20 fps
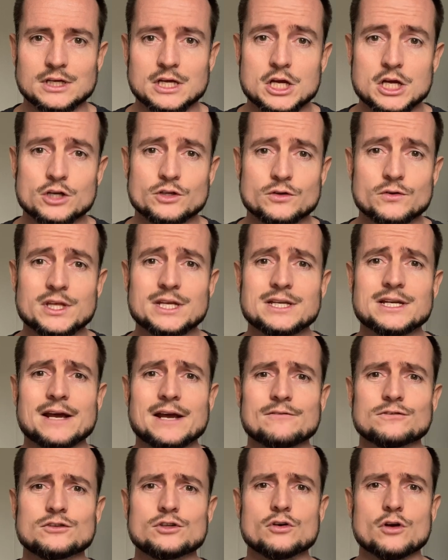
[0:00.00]
You then
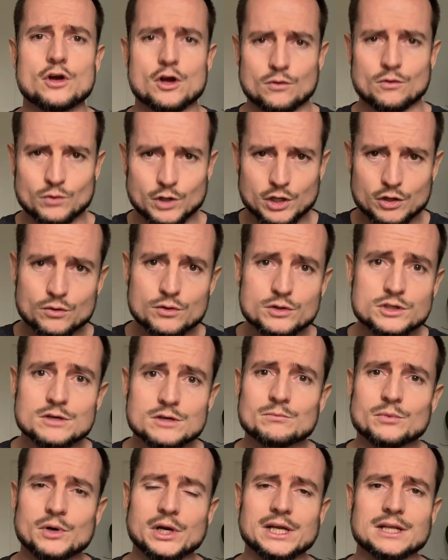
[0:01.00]
have to recruit
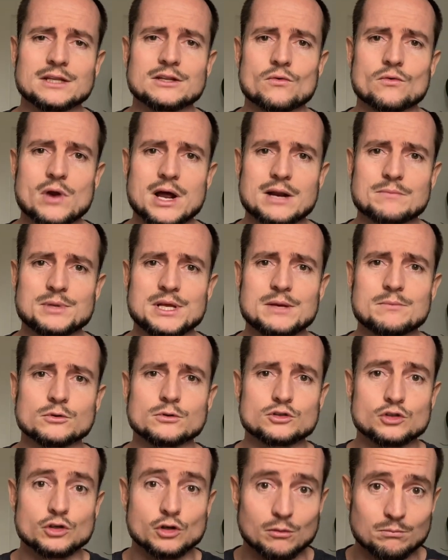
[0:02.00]
and bring in the right people
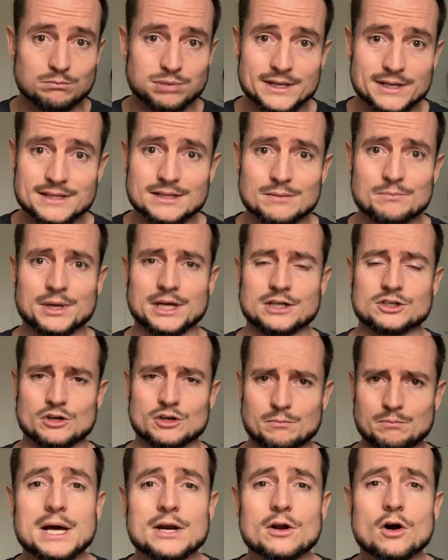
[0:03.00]
to complete the picture.
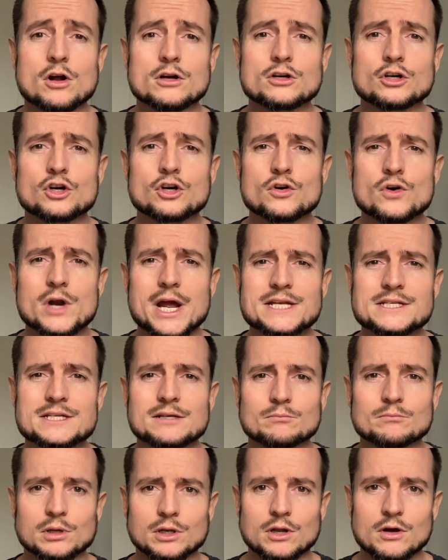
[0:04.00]
But on
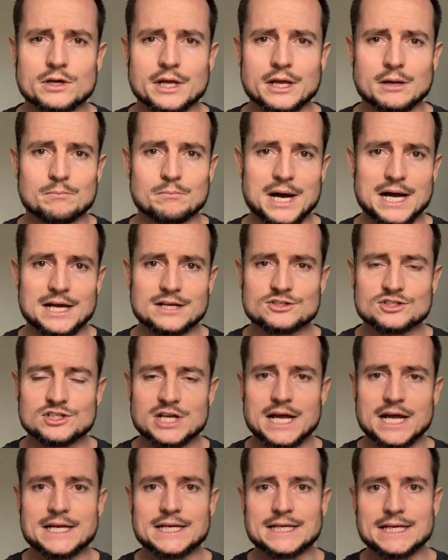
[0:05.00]
creating belonging, by
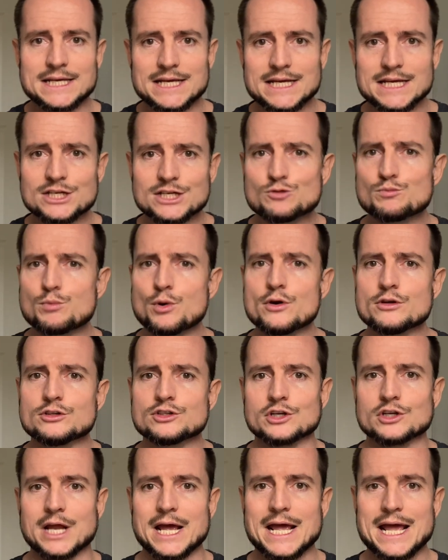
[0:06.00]
assigning each
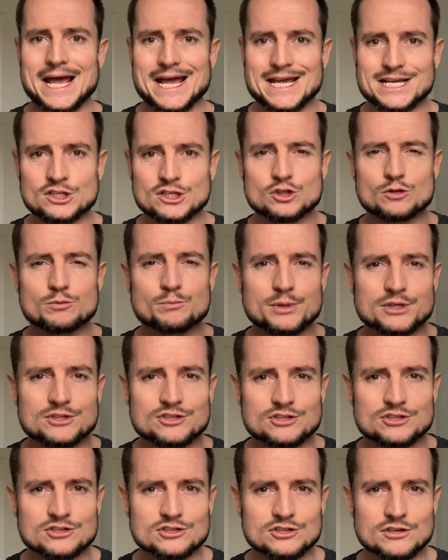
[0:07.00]
person a
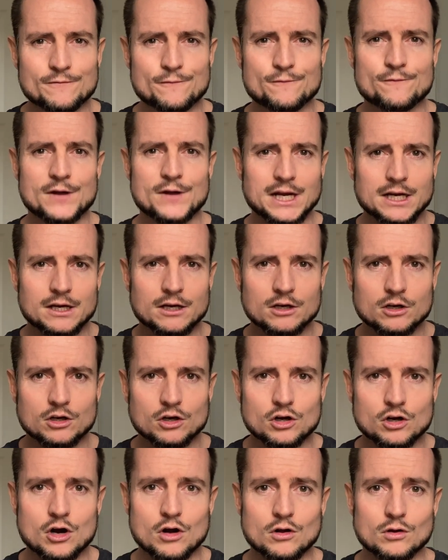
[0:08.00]
specific
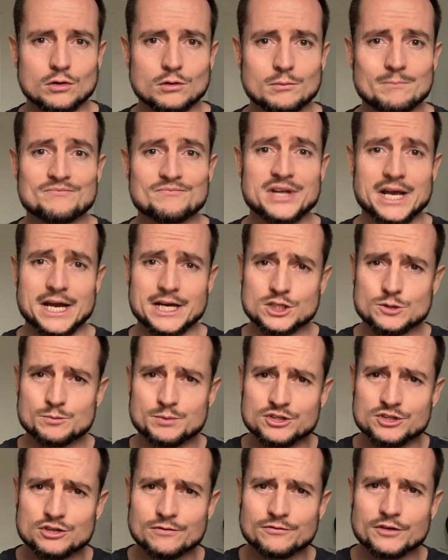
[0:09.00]
goal, a
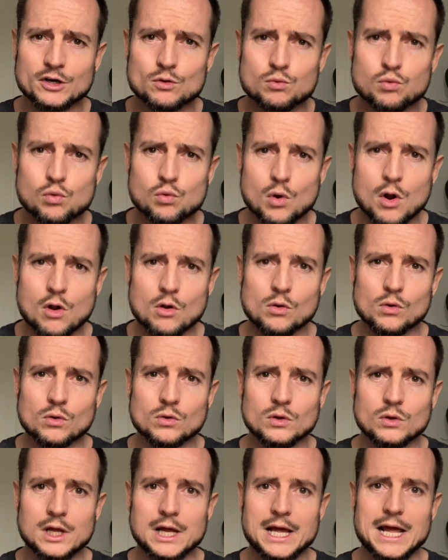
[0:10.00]
specific
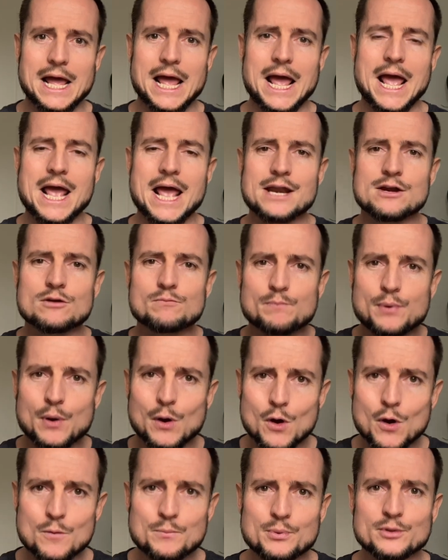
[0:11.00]
role and
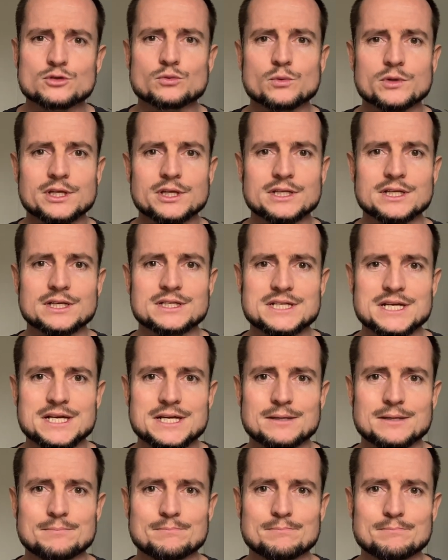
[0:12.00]
purpose within the
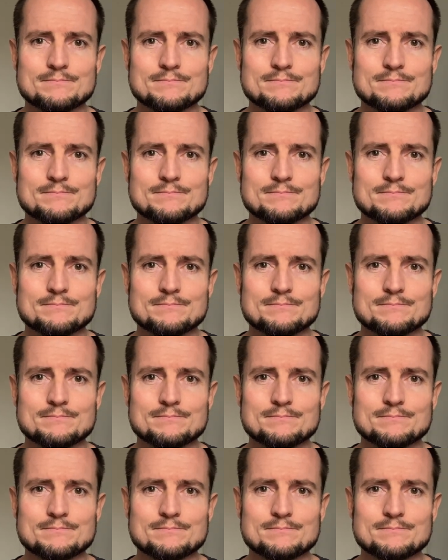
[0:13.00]
team